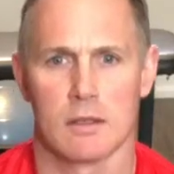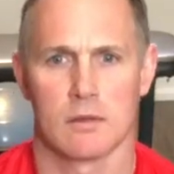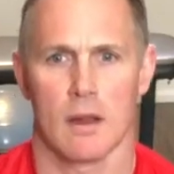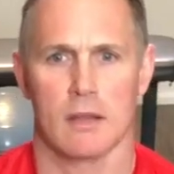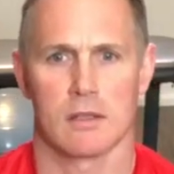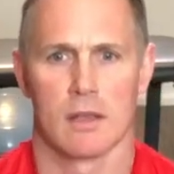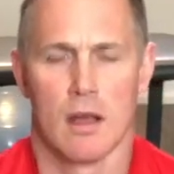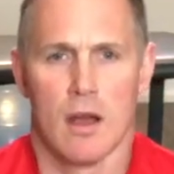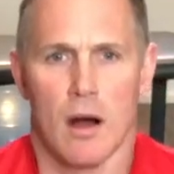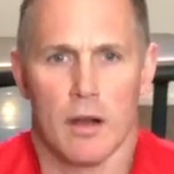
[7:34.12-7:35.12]
stretch.
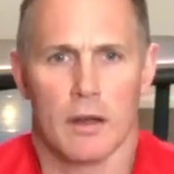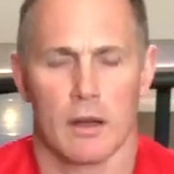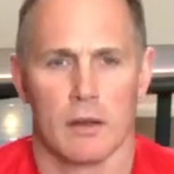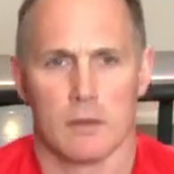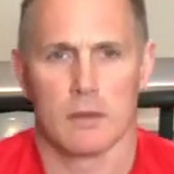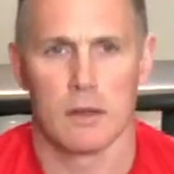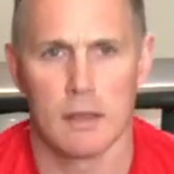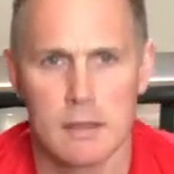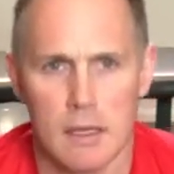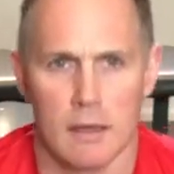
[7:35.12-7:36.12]
All you're going to do is you're going
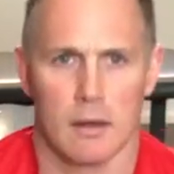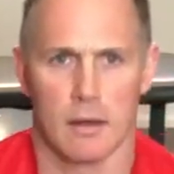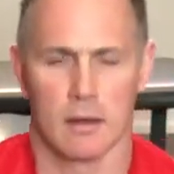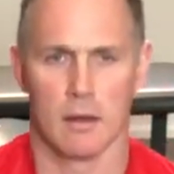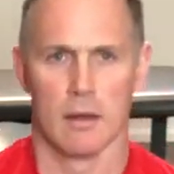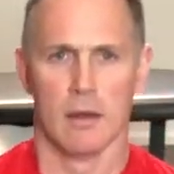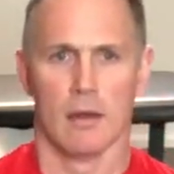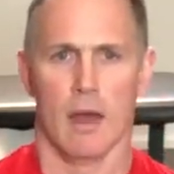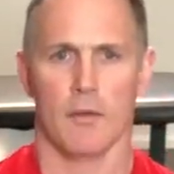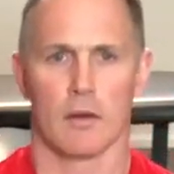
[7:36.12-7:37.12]
to sit,
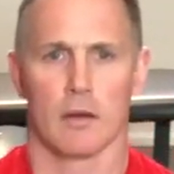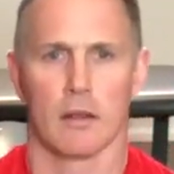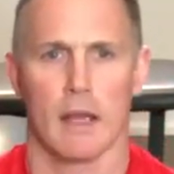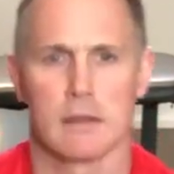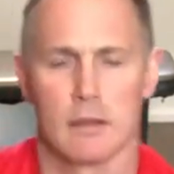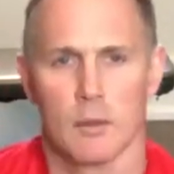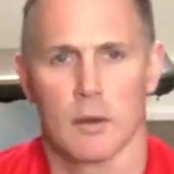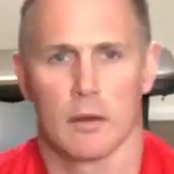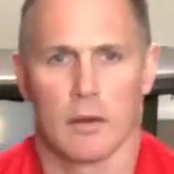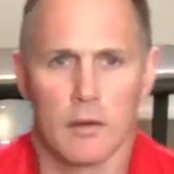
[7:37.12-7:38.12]
have your legs a
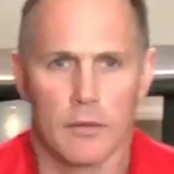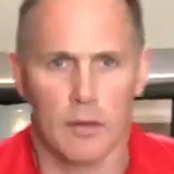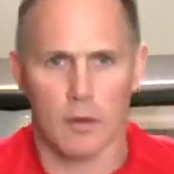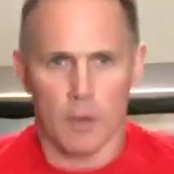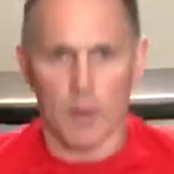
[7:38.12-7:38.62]
little bit further